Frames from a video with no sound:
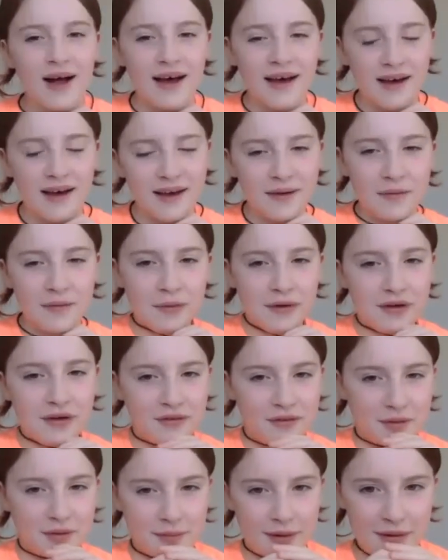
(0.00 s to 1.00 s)
I
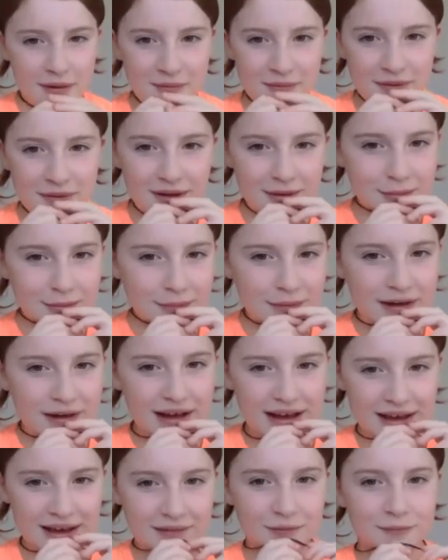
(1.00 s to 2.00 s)
will remember, but
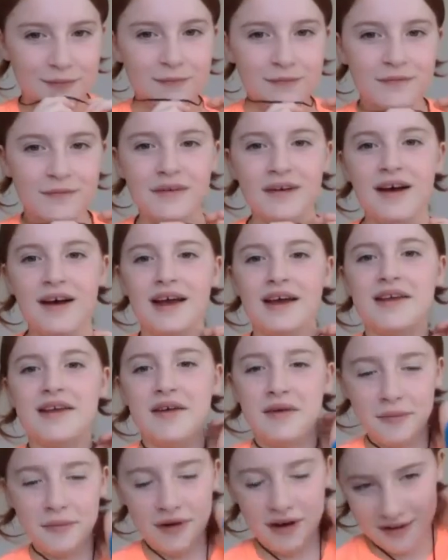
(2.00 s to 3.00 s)
I I
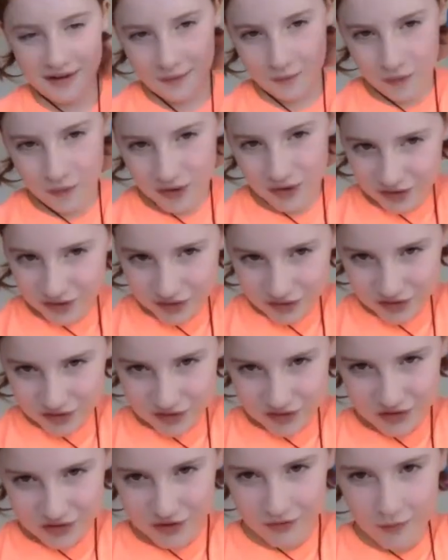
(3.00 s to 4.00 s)
know what I
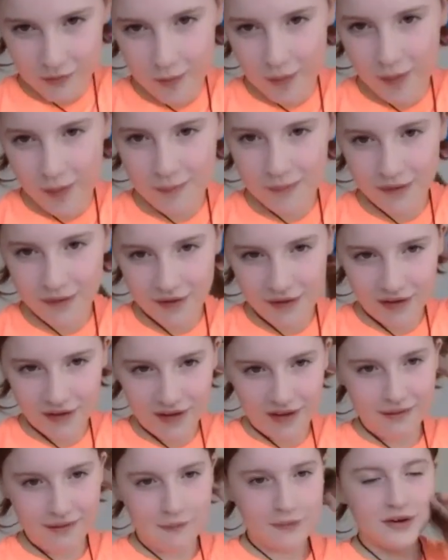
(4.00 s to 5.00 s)
want to remember.
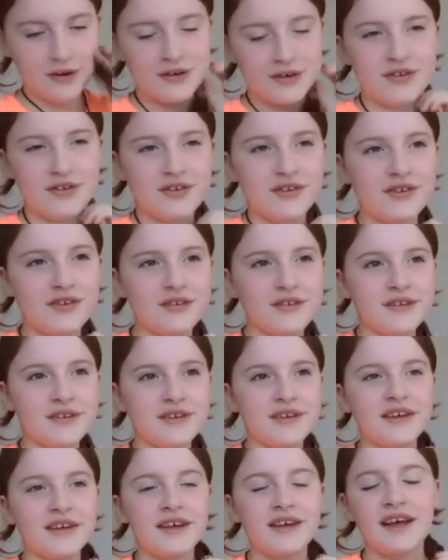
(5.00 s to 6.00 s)
I want
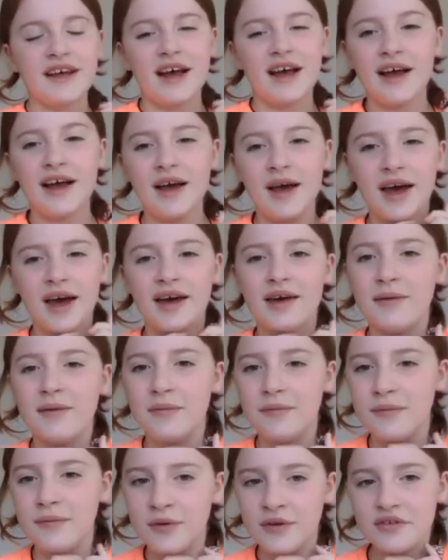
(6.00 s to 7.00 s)
I
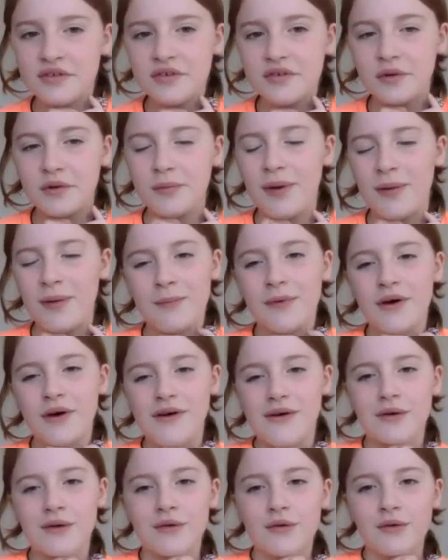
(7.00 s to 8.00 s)
want to
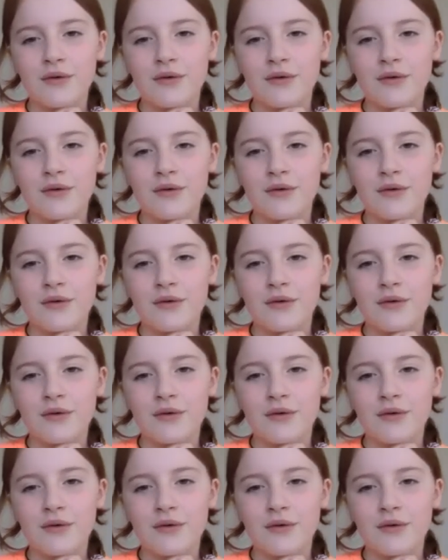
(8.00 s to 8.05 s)
remember